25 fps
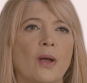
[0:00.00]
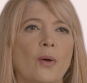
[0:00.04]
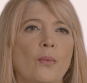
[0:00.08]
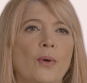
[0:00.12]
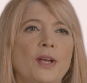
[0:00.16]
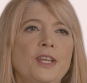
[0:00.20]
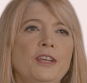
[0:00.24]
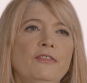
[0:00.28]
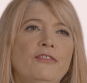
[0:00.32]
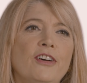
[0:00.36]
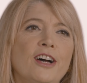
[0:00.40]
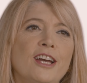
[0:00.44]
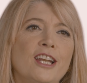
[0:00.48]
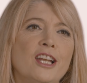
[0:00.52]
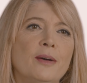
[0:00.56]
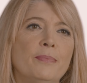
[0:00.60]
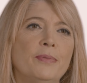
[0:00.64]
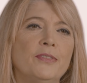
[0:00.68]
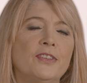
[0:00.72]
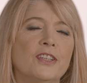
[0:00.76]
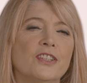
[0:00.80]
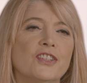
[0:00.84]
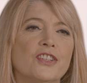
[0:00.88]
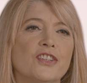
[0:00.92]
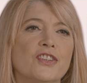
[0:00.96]
When you file
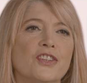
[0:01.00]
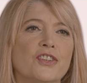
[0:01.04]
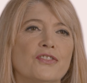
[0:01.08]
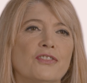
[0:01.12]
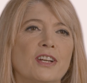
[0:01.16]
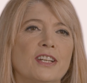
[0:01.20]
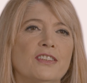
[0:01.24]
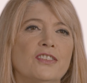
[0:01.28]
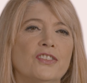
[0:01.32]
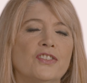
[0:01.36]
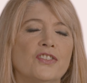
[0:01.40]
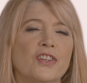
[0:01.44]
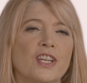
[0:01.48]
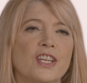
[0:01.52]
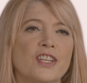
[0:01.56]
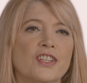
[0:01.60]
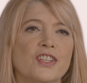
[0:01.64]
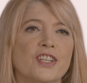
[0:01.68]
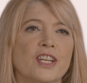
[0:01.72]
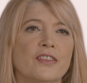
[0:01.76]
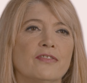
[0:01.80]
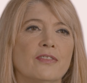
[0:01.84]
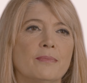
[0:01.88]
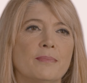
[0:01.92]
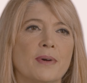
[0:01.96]
opposition to the
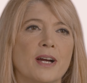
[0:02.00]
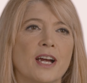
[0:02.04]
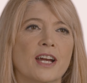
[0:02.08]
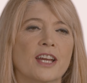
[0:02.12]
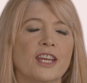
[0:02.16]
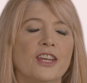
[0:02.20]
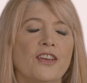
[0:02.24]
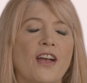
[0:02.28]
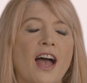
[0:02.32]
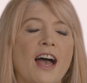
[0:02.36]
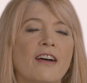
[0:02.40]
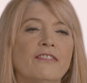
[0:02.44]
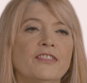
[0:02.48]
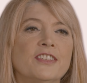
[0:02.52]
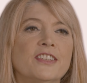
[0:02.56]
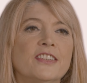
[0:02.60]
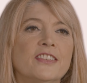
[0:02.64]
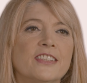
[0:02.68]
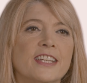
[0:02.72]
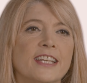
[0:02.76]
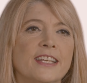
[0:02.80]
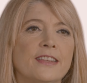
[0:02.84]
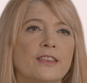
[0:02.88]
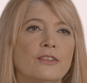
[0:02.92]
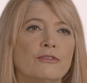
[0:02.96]
registration of a mark, you have to
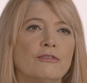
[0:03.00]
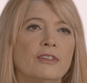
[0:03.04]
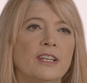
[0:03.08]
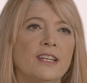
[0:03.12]
state the